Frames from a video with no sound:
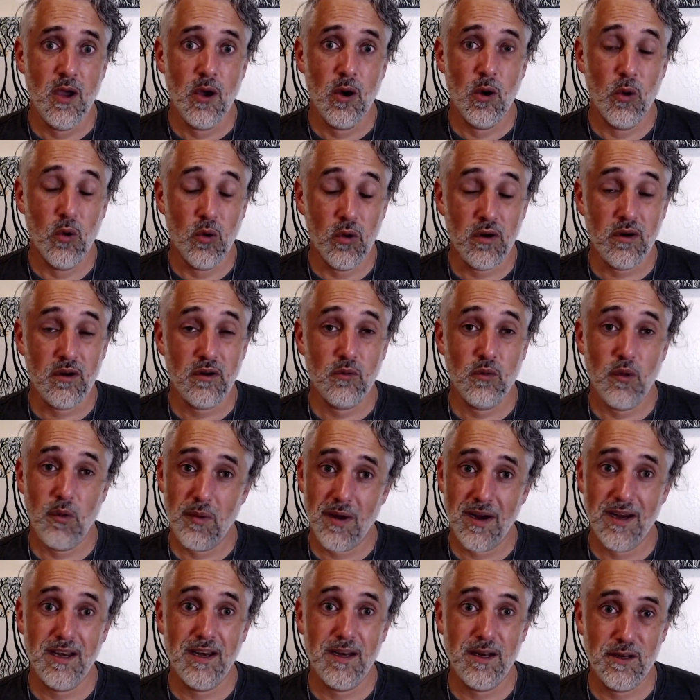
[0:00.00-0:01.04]
Or we
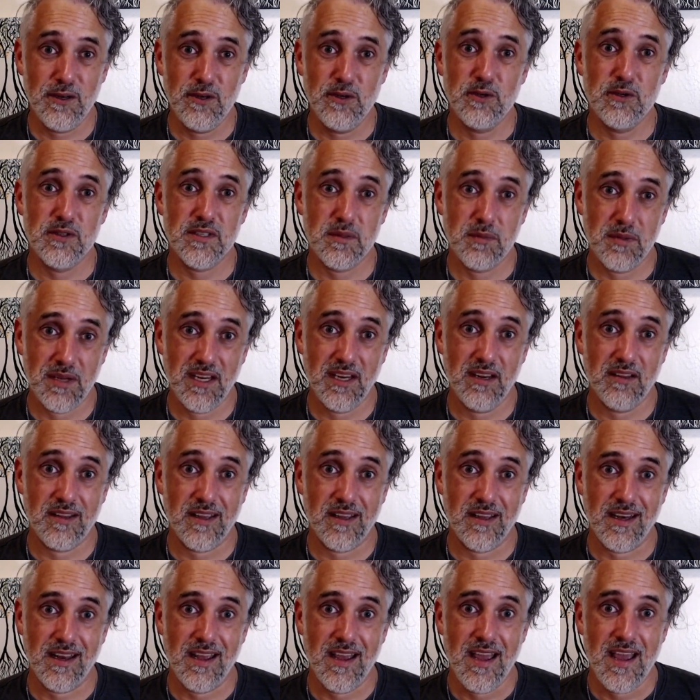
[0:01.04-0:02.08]
might need to do some
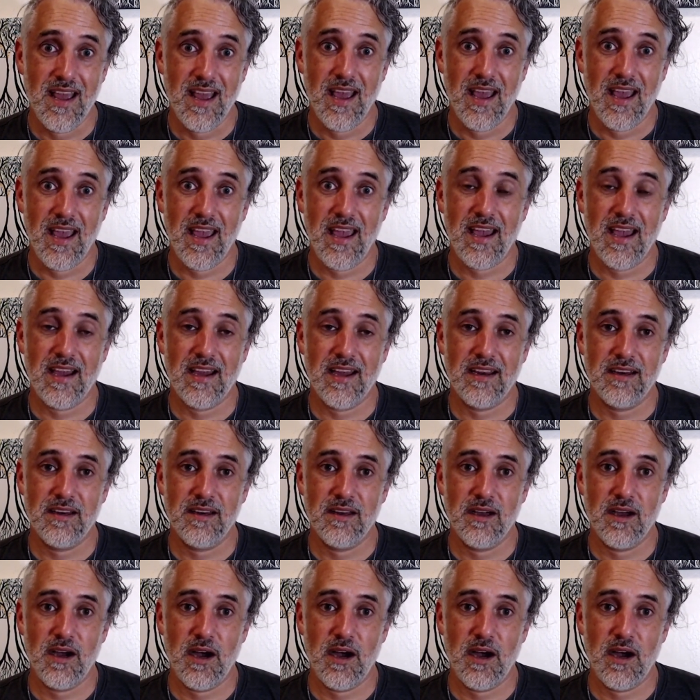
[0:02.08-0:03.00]
healing. And